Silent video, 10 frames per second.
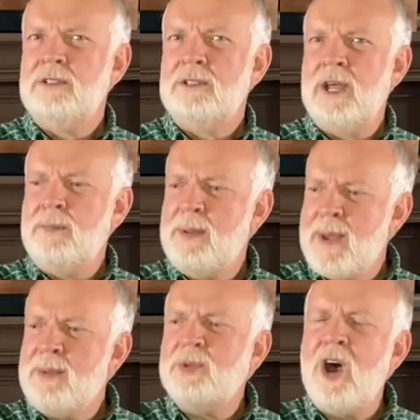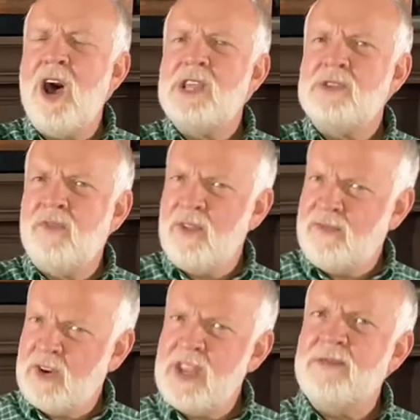and be baptized for the
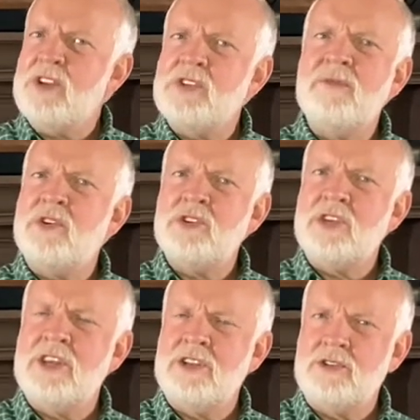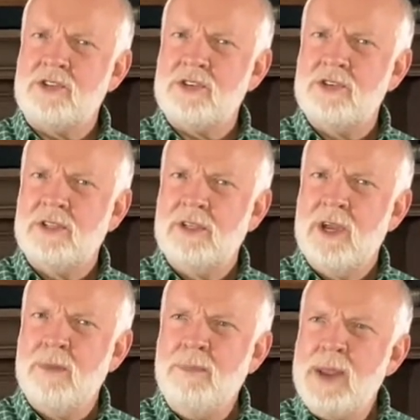forgiveness of your sins.
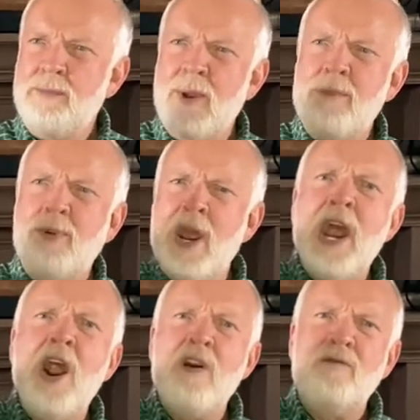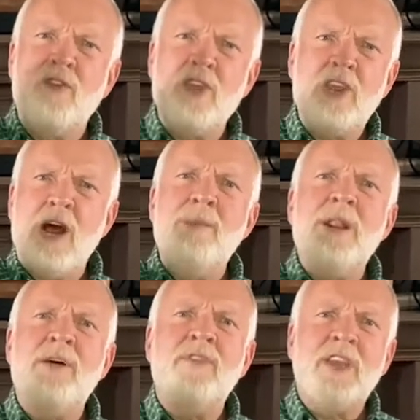Be prepared for the
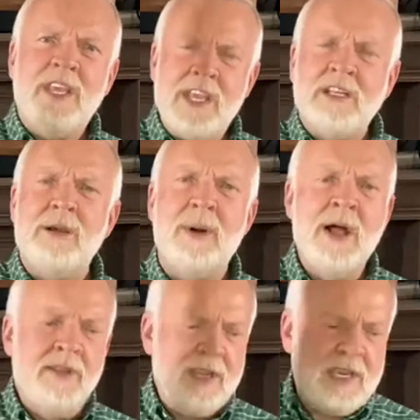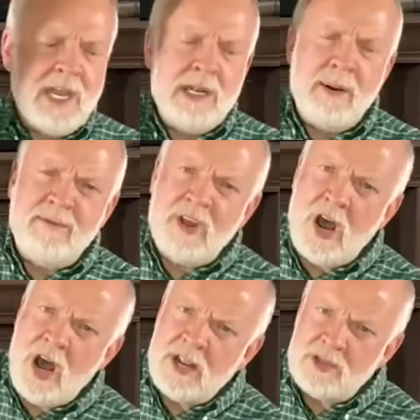coming of the kingdom. The kingdom of
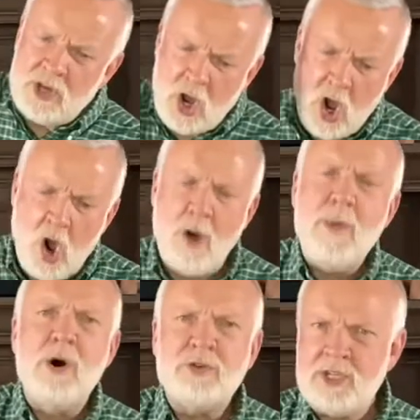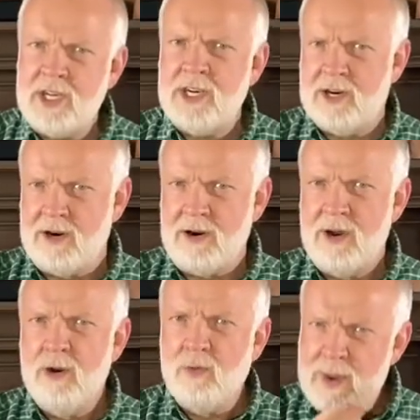God is almost here.
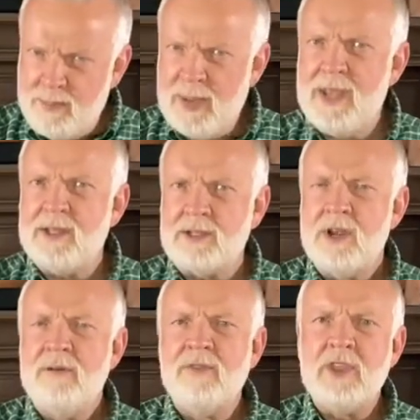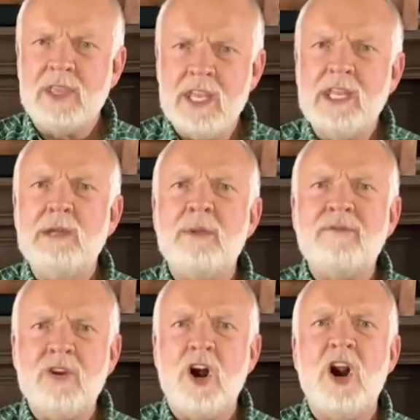Repent, for the kingdom
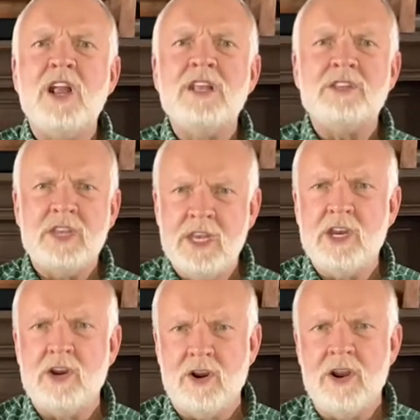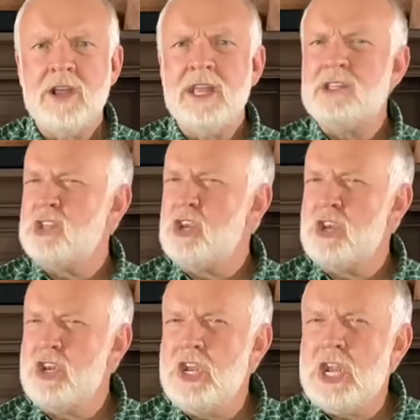of God is here. It's
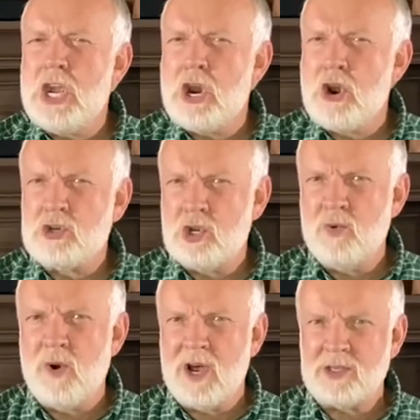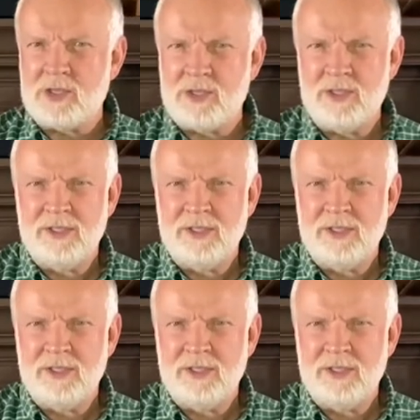near to us.